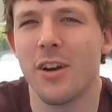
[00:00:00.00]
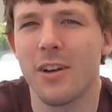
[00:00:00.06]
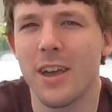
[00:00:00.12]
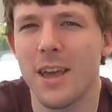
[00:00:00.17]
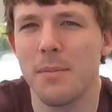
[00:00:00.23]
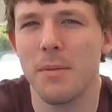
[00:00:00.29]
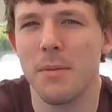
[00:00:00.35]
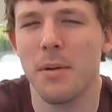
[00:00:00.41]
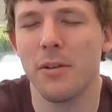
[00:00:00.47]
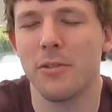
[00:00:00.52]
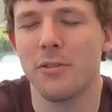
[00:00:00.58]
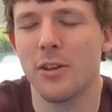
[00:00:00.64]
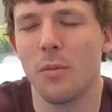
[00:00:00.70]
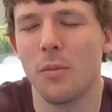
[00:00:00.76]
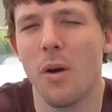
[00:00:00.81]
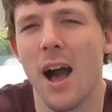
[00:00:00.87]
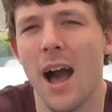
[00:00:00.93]
I'll keep you
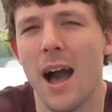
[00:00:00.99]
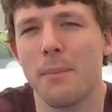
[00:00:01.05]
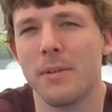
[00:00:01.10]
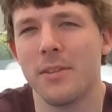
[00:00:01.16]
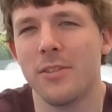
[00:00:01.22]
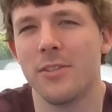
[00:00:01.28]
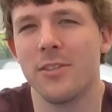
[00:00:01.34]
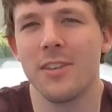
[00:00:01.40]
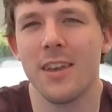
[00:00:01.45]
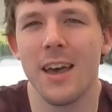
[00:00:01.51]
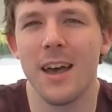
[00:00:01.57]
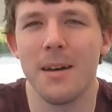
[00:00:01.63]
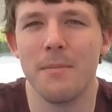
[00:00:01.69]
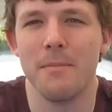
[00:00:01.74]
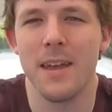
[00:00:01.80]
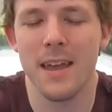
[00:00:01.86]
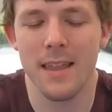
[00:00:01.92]
posted on what happens
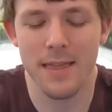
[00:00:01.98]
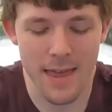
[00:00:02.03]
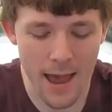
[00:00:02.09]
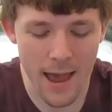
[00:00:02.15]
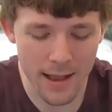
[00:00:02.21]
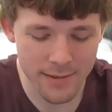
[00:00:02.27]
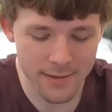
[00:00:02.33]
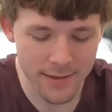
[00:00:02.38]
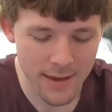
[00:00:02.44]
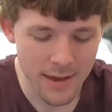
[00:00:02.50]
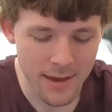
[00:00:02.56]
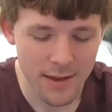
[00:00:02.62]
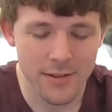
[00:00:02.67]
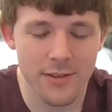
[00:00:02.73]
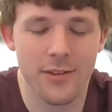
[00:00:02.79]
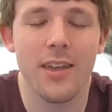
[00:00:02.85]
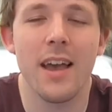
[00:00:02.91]
in that.
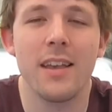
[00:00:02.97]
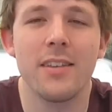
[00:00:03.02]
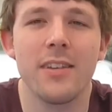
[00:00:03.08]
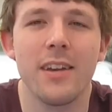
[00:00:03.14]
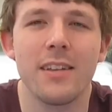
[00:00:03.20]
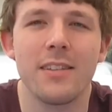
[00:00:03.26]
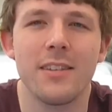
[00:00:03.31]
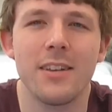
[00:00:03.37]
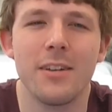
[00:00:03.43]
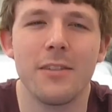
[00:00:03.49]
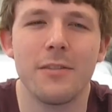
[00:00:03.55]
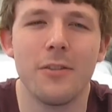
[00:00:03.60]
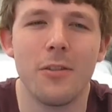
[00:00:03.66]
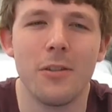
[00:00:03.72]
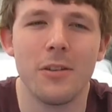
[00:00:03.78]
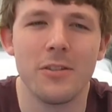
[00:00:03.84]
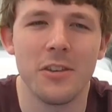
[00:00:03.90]
So that is something to look
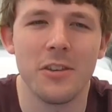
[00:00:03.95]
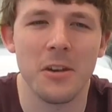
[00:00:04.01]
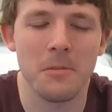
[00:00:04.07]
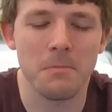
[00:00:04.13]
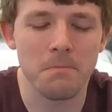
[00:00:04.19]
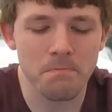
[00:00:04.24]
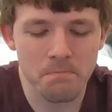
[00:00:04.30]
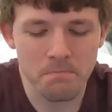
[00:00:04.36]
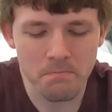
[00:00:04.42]
forward to.